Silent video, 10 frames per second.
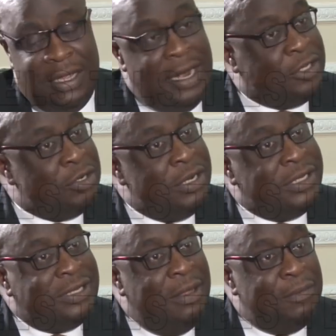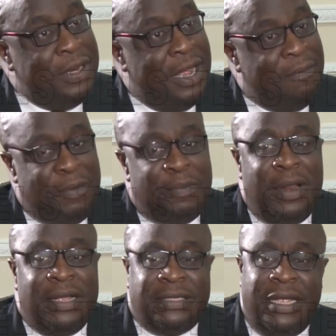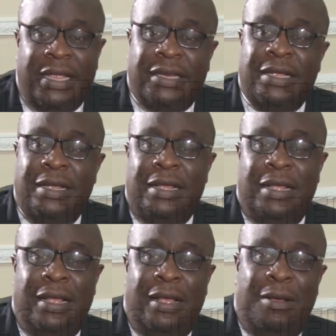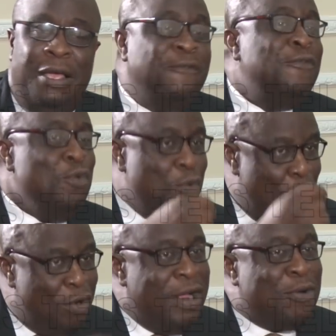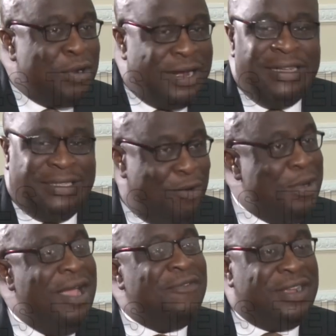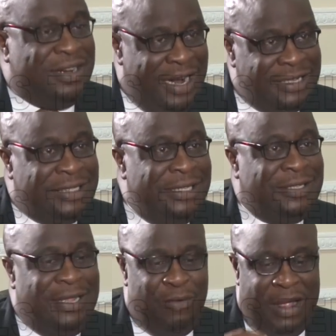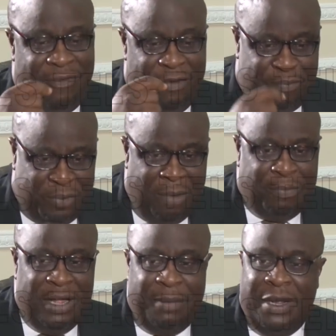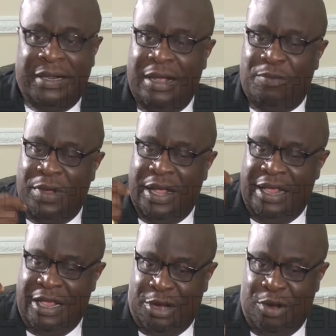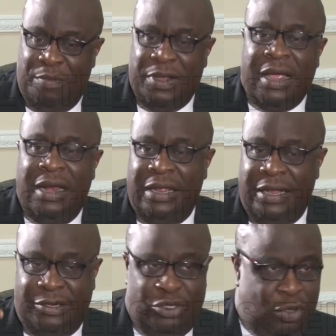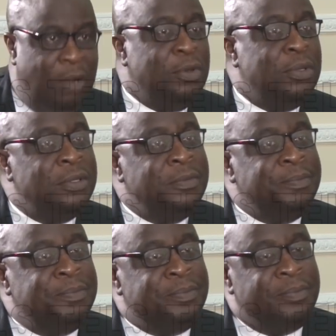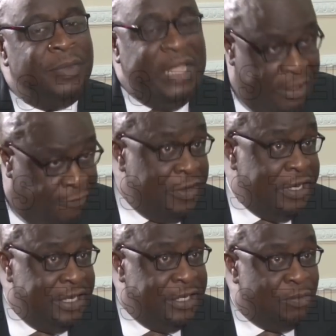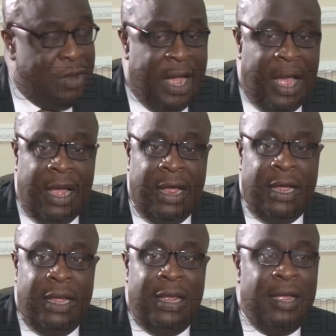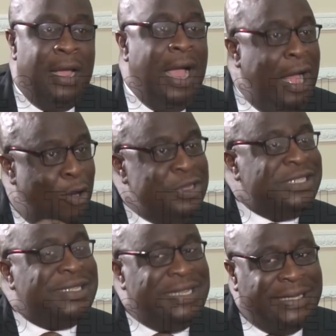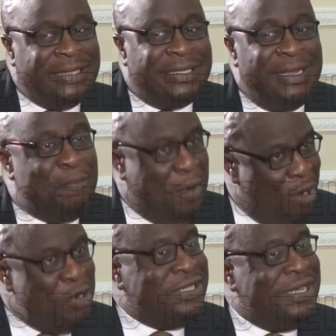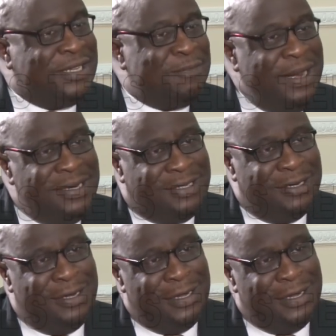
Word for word: National Assembly. And people are saying, if you all recognize that we have a crisis, that we have a problem, and that we're economically in trouble, if indeed we are, how is this a priority expenditure?